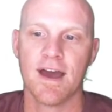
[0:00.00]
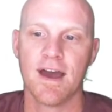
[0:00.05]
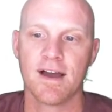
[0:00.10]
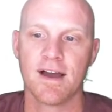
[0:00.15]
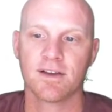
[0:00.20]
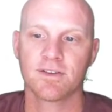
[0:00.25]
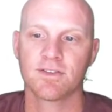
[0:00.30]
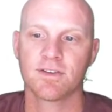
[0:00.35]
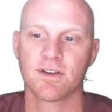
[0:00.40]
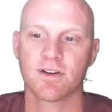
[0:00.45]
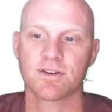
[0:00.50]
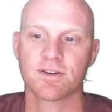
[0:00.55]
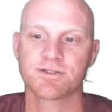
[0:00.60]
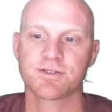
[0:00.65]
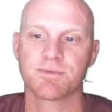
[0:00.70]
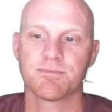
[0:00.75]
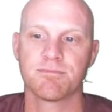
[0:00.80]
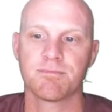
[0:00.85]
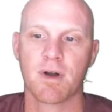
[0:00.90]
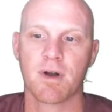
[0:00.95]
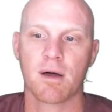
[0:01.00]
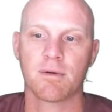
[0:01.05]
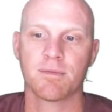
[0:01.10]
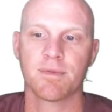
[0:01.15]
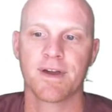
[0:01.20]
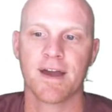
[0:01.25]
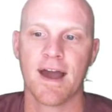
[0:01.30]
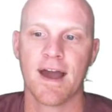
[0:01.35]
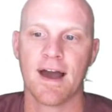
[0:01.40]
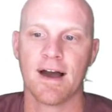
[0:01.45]
X here is
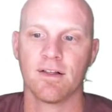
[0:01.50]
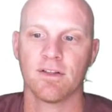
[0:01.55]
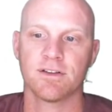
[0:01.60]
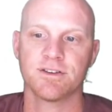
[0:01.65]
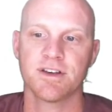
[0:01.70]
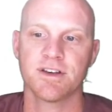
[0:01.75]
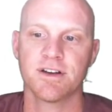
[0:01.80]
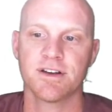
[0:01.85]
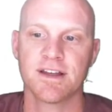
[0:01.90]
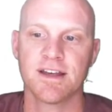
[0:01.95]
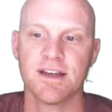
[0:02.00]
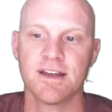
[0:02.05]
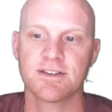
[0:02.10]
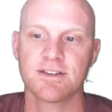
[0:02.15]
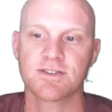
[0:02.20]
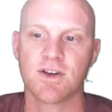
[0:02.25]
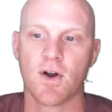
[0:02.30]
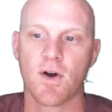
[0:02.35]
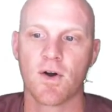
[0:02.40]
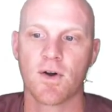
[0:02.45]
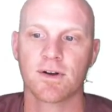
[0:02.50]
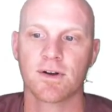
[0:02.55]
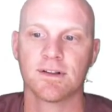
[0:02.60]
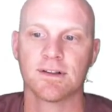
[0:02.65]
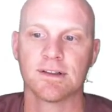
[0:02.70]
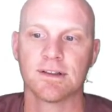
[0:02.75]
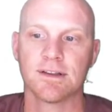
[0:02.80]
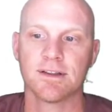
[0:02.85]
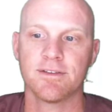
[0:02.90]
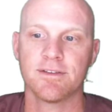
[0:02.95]
probably a halogen, and he's our
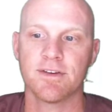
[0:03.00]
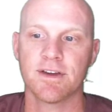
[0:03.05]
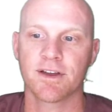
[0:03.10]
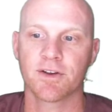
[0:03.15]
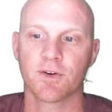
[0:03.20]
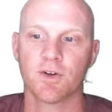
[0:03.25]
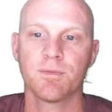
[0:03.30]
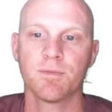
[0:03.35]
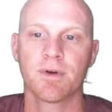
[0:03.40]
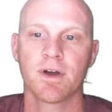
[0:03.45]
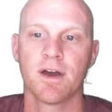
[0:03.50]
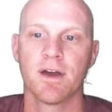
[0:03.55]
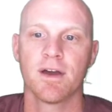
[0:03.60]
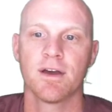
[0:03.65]
leaving group.